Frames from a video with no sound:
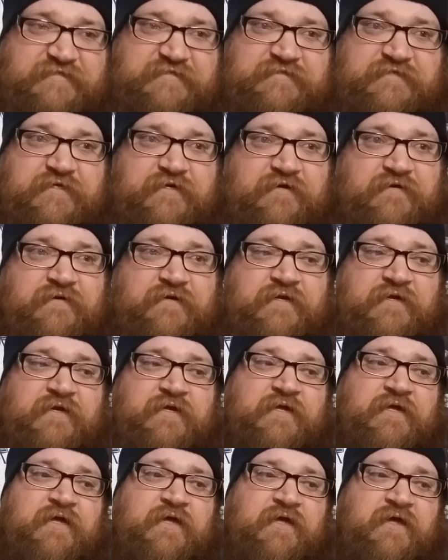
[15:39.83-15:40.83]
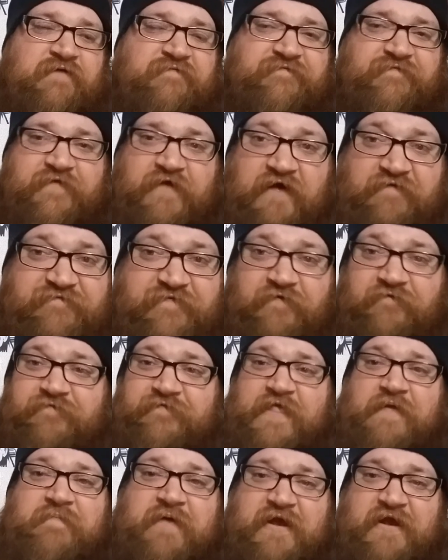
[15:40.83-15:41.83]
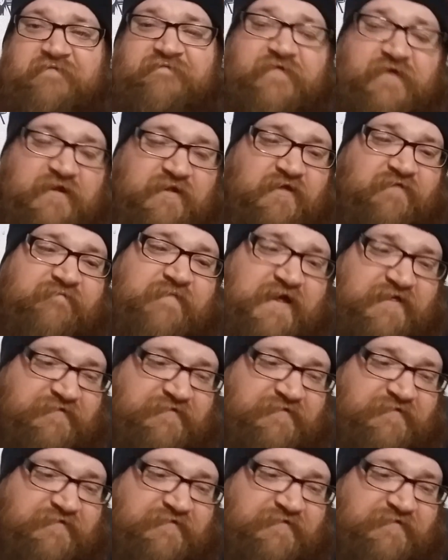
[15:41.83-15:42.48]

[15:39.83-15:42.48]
So I feel for that man. I fucking love Matthew